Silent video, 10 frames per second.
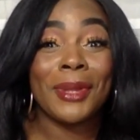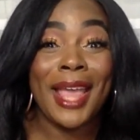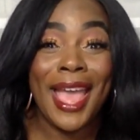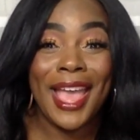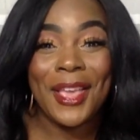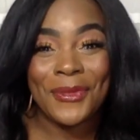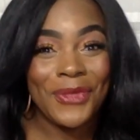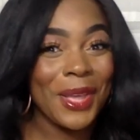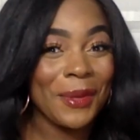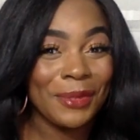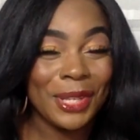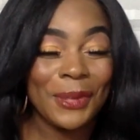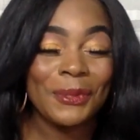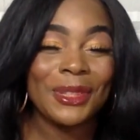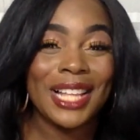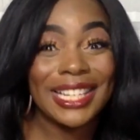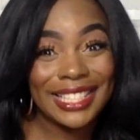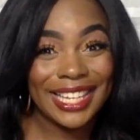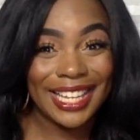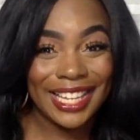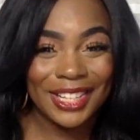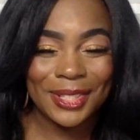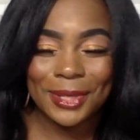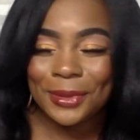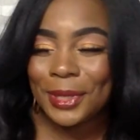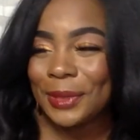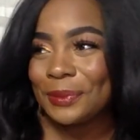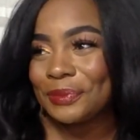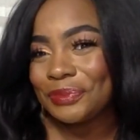But hey, family, let's get into it.